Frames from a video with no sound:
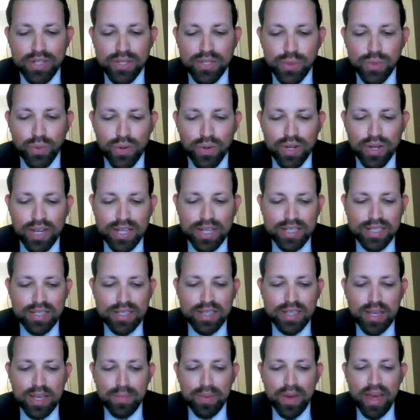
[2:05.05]
It's Ur
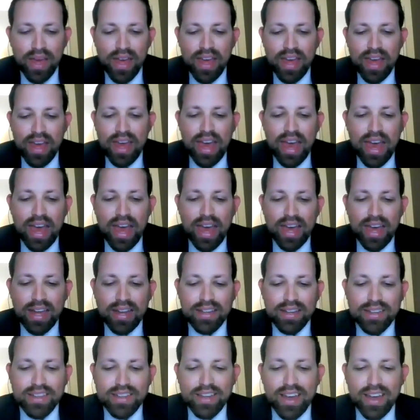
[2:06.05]
Kasdim, and